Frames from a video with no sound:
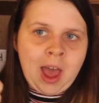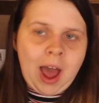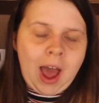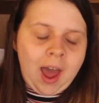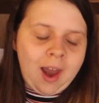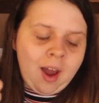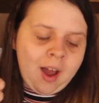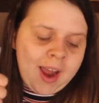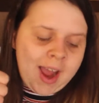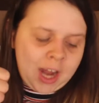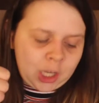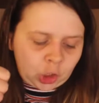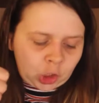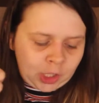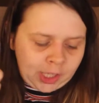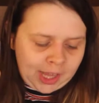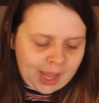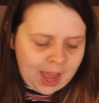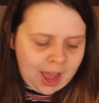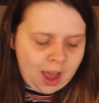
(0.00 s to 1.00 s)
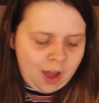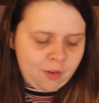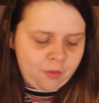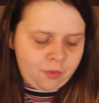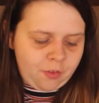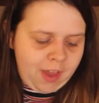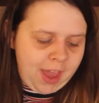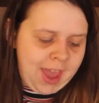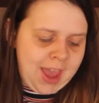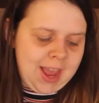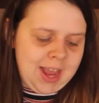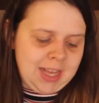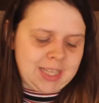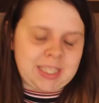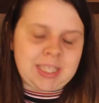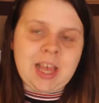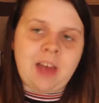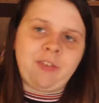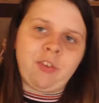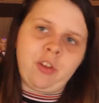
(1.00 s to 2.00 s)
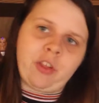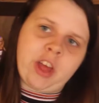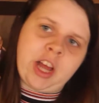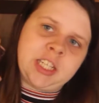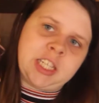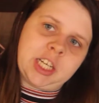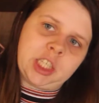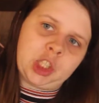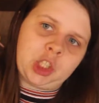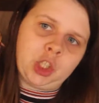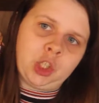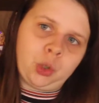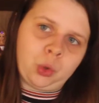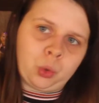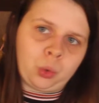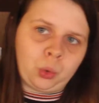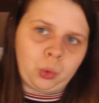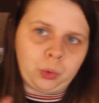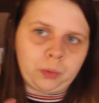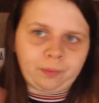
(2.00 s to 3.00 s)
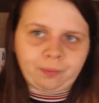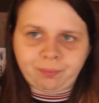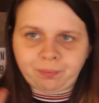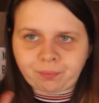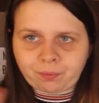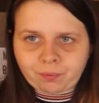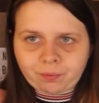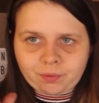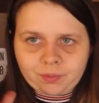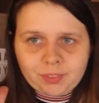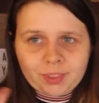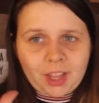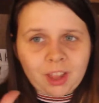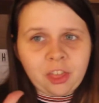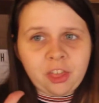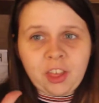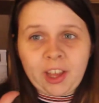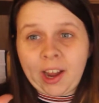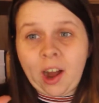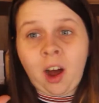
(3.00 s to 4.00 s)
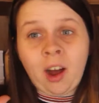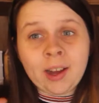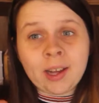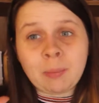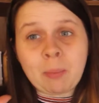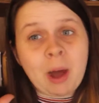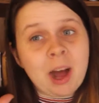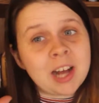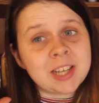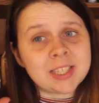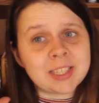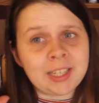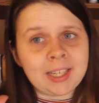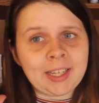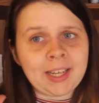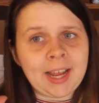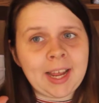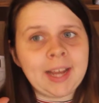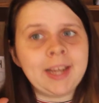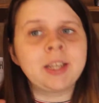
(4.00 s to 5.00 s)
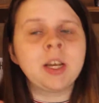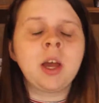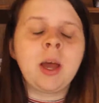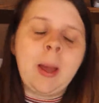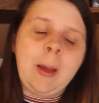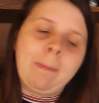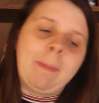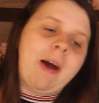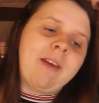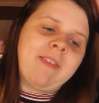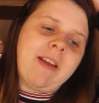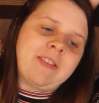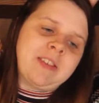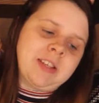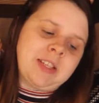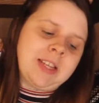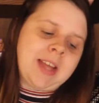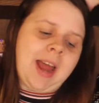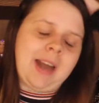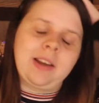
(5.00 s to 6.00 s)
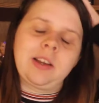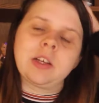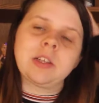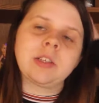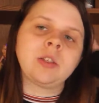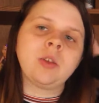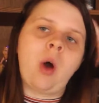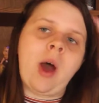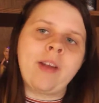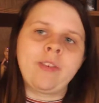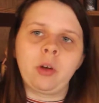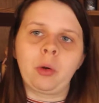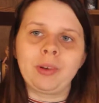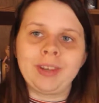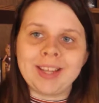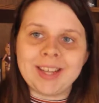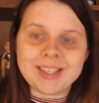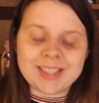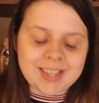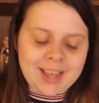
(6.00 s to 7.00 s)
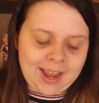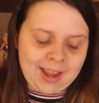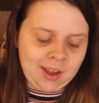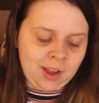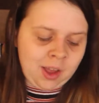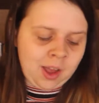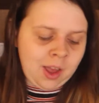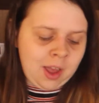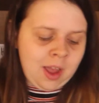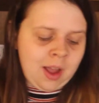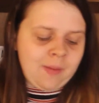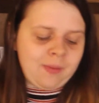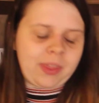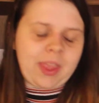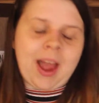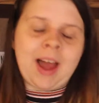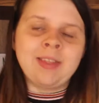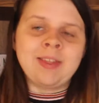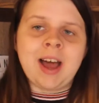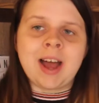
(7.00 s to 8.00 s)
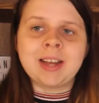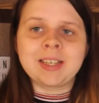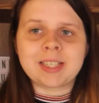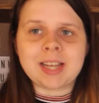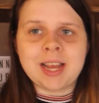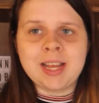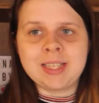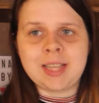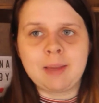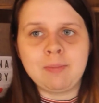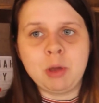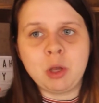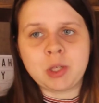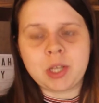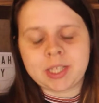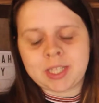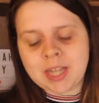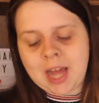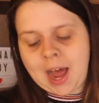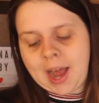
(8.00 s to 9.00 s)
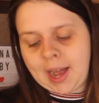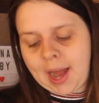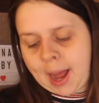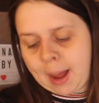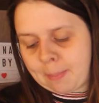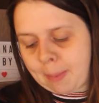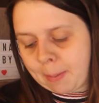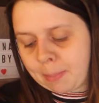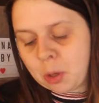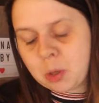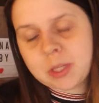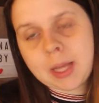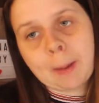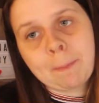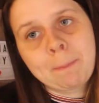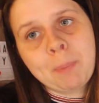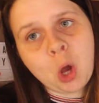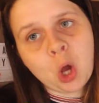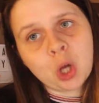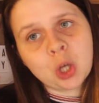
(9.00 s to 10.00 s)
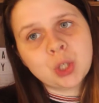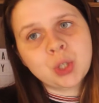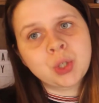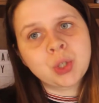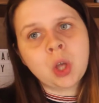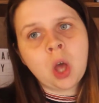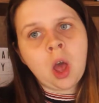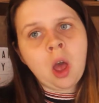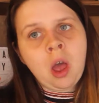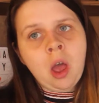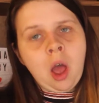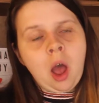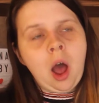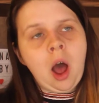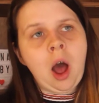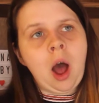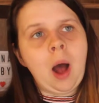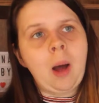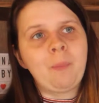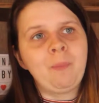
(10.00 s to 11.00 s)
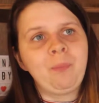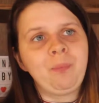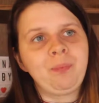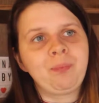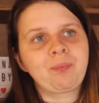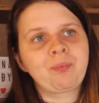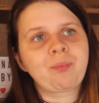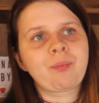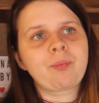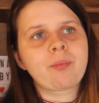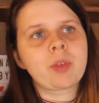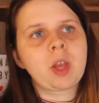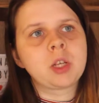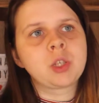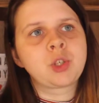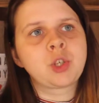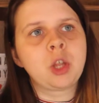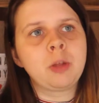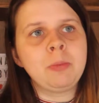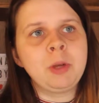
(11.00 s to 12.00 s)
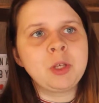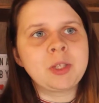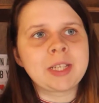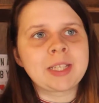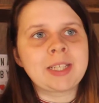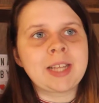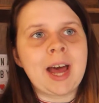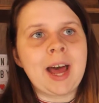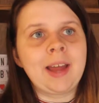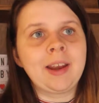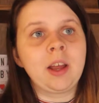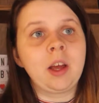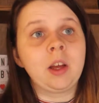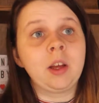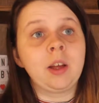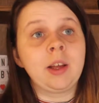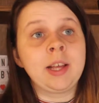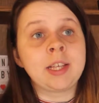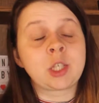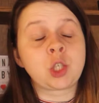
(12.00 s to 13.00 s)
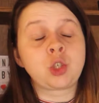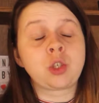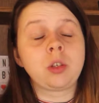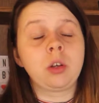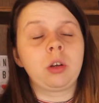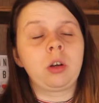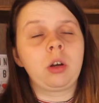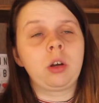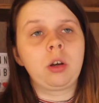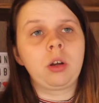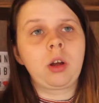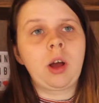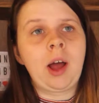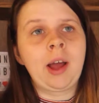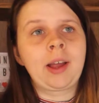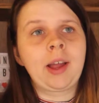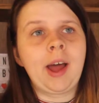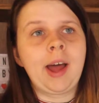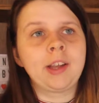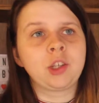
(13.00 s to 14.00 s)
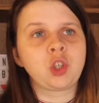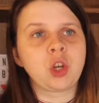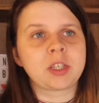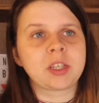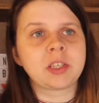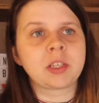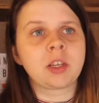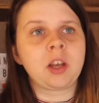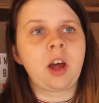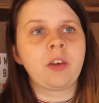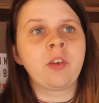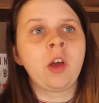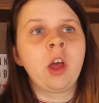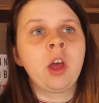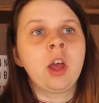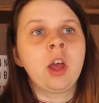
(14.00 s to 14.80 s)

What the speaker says: And I actually have a 7th additional thing I personally need, but I've left it to the end because not everyone needs it, and that is a music stand and my music books. So the music stand is, I can't stress this enough,